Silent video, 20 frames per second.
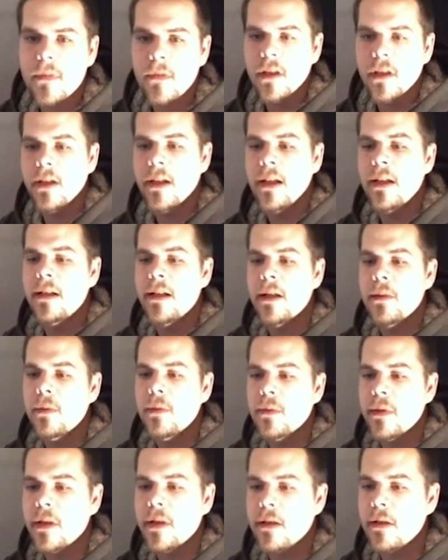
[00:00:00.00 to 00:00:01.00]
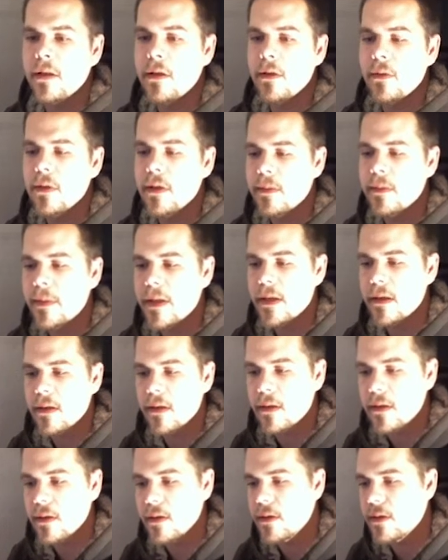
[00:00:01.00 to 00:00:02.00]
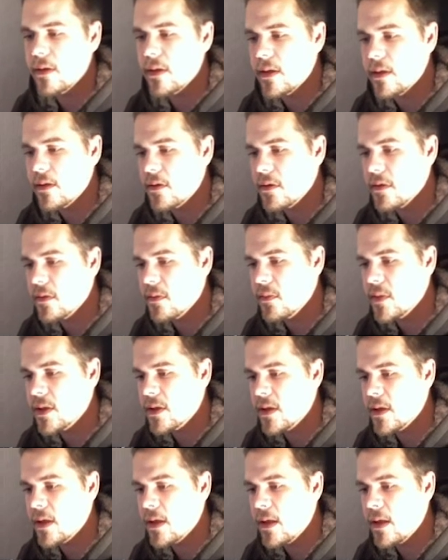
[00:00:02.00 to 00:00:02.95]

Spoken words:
Okay, now what we're going to do is pick the darker colors, which